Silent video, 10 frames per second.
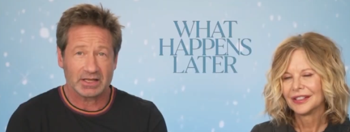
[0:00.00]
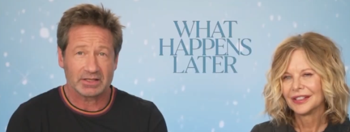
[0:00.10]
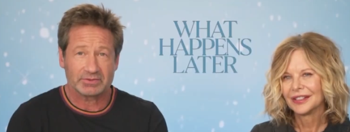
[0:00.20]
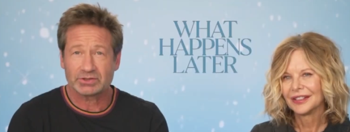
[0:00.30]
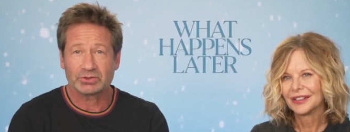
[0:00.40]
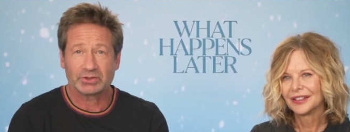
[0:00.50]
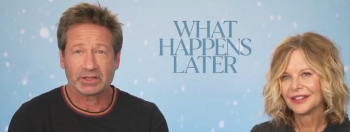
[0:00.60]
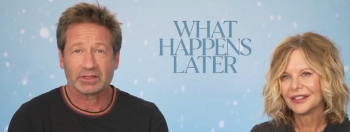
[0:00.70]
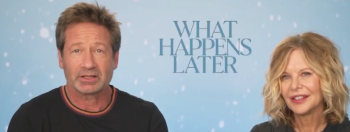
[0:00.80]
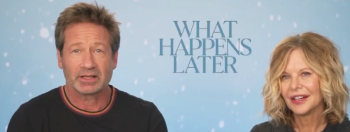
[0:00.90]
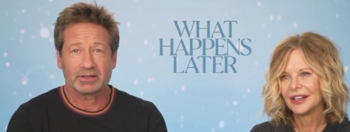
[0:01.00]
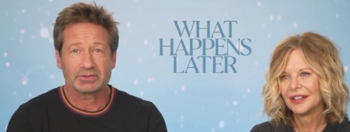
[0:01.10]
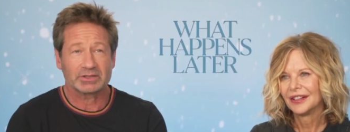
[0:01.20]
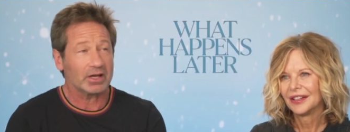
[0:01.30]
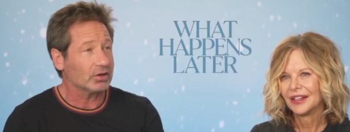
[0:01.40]
Speaker 1: night of shooting, and it
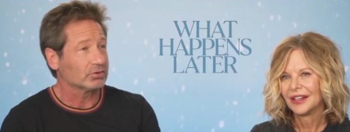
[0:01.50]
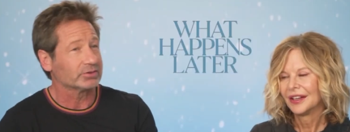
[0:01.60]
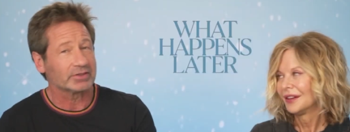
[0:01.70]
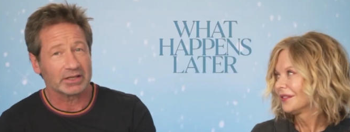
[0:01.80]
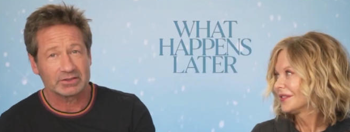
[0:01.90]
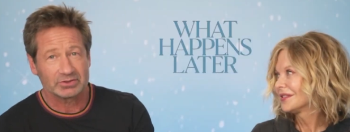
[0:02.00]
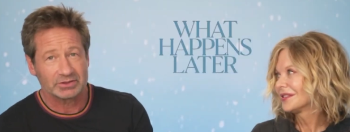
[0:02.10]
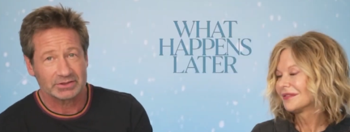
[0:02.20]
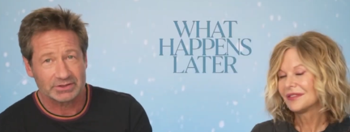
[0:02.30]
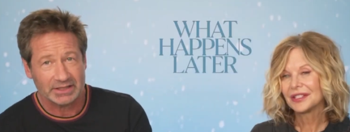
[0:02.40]
was like, oh, we've got to do this we